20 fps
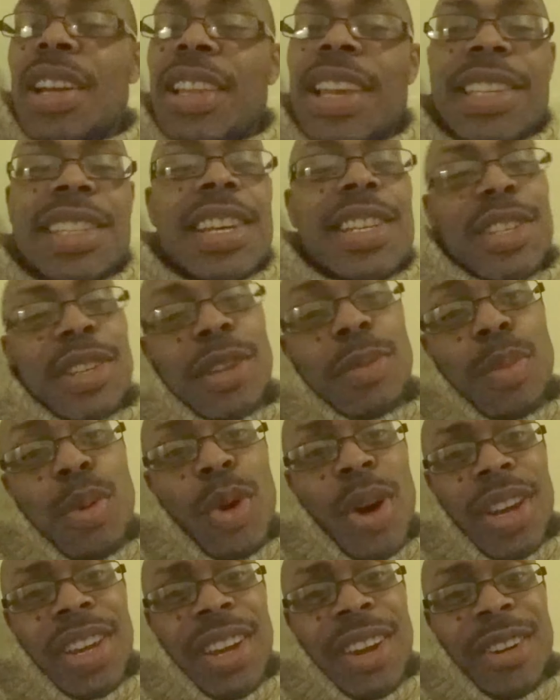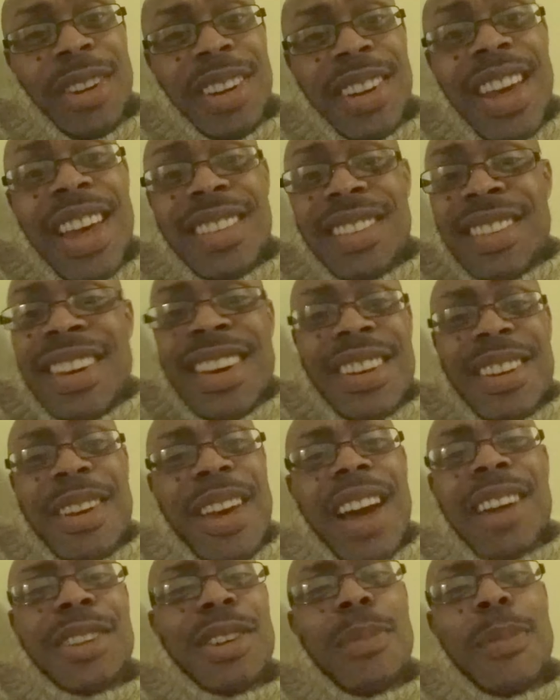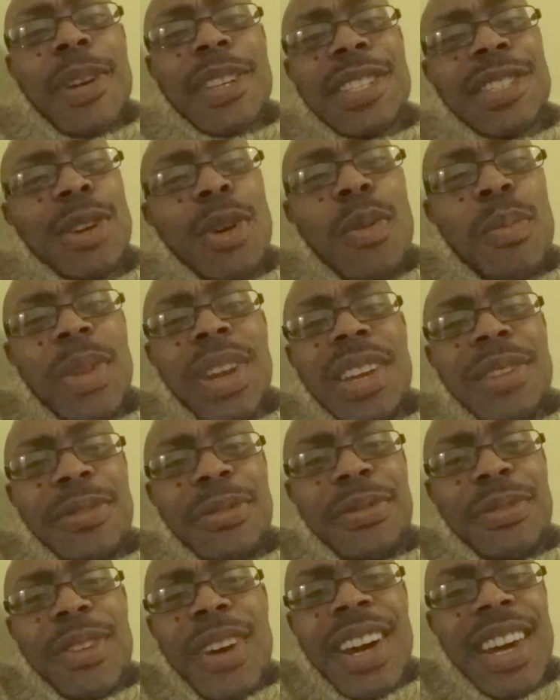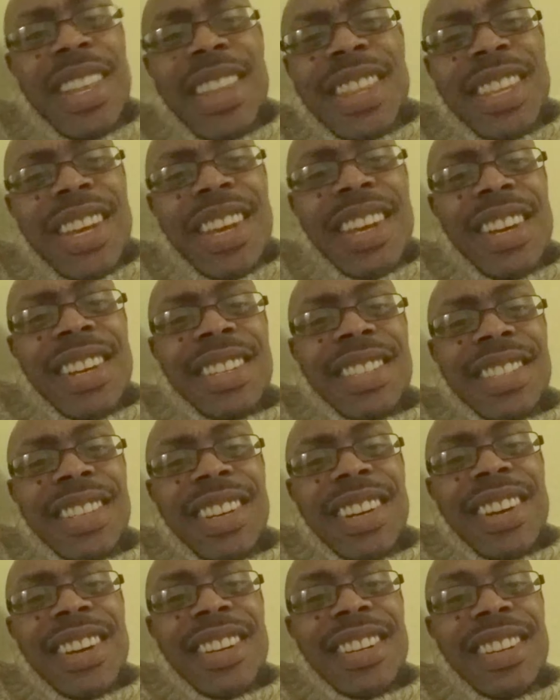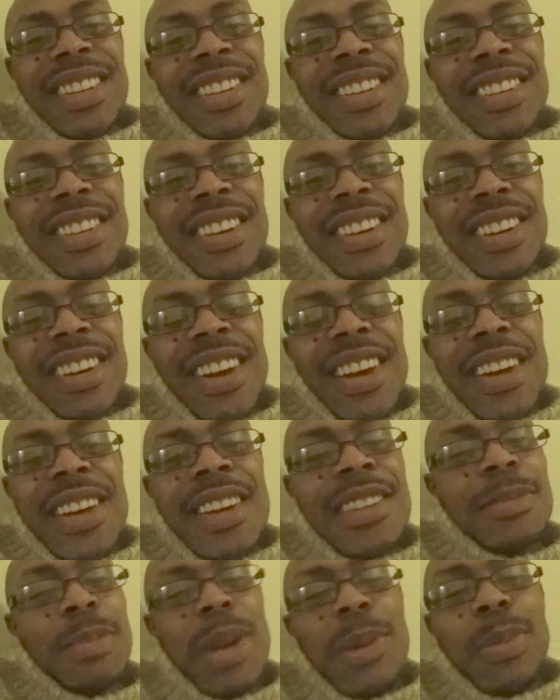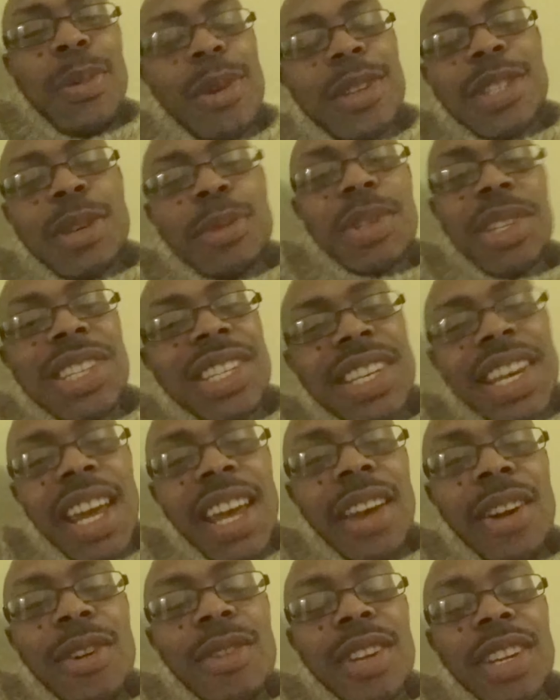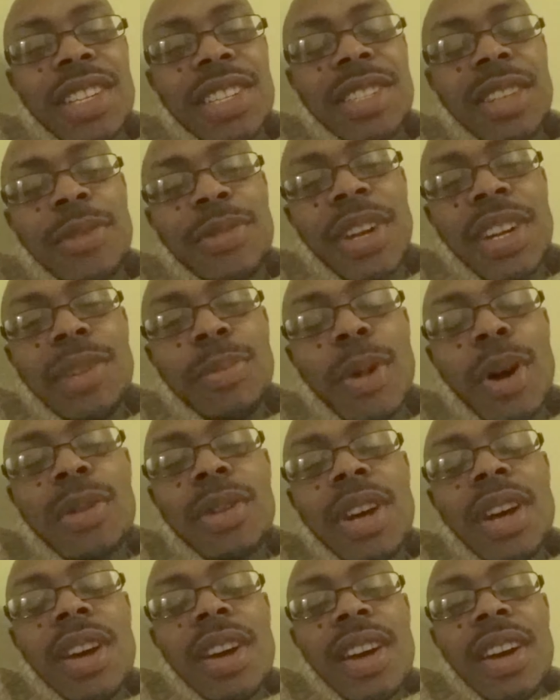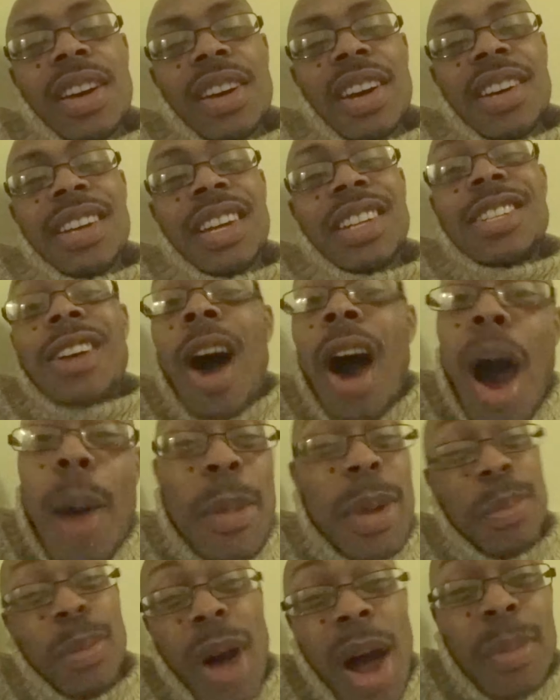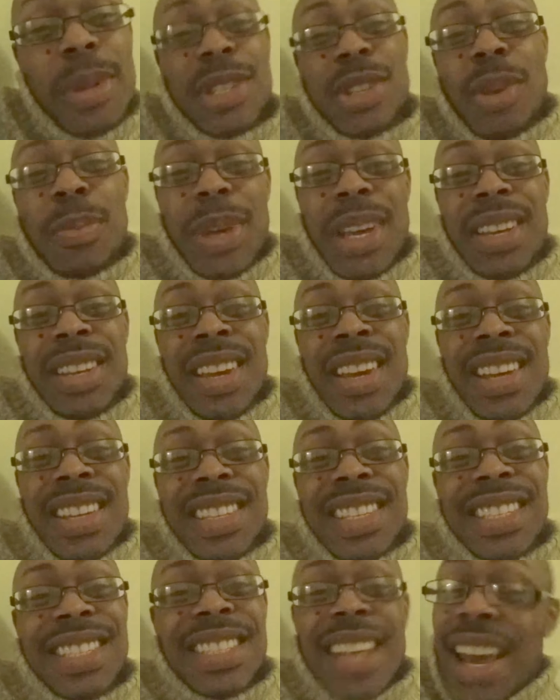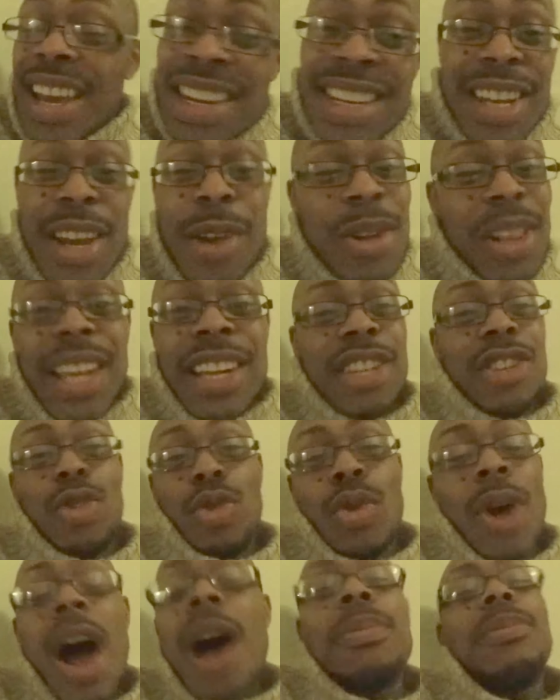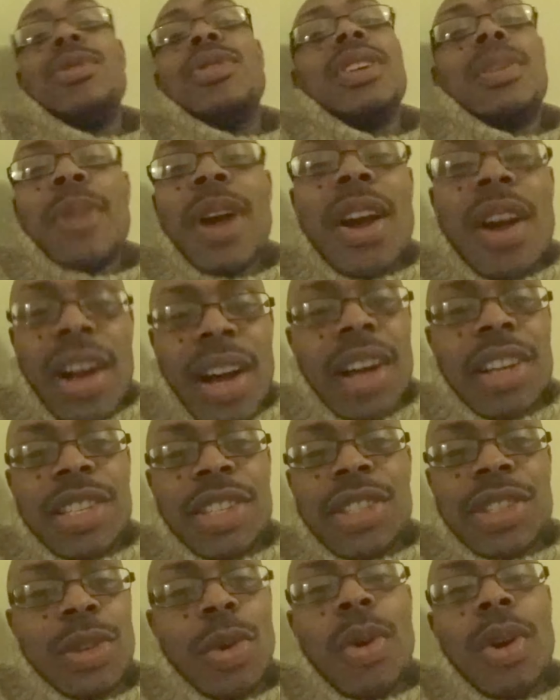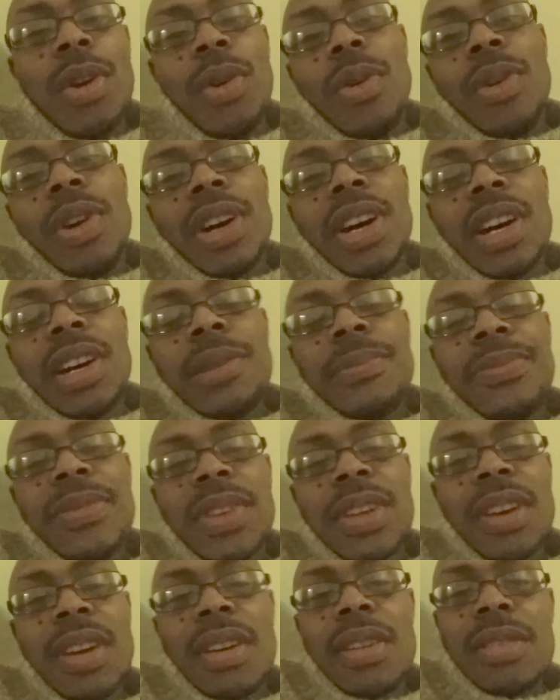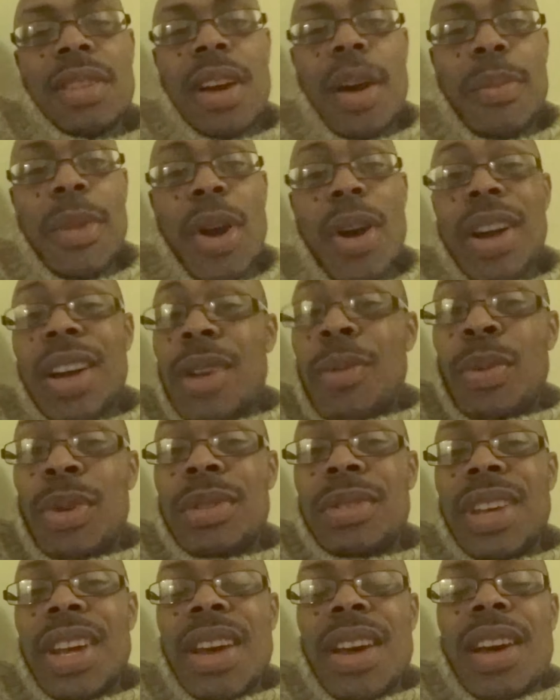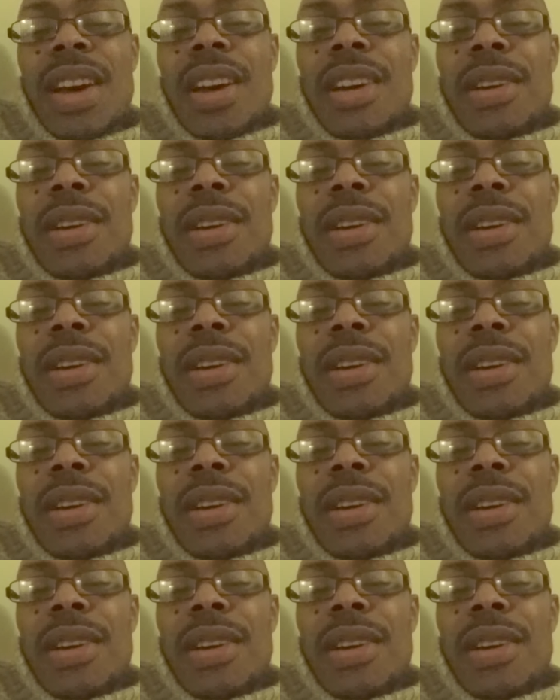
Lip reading: let's get to the point here that I can talk about so many fucking things, okay? And people are so scared and stuff, thinking about an atomic bomb is going to be secondarily dropped on America's soil, okay? Yeah. America would...